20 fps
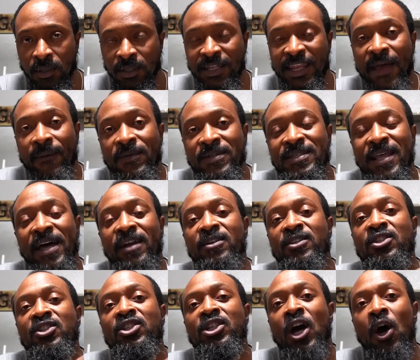That was not
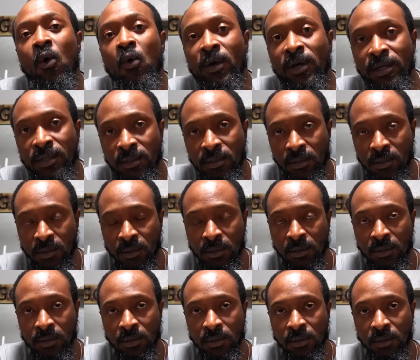a joke.
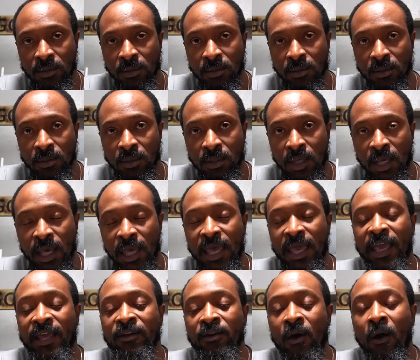
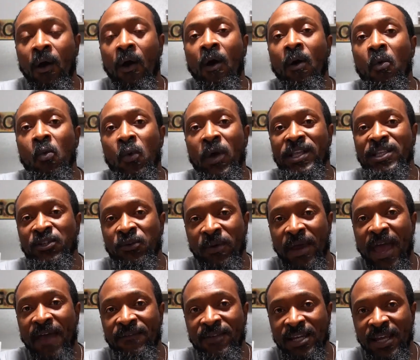And all
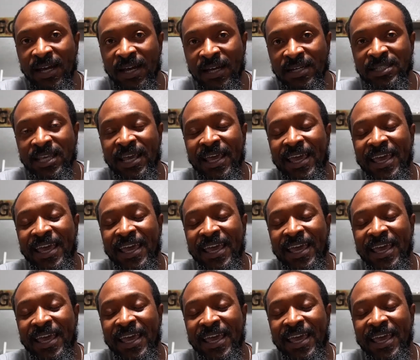witchcraft does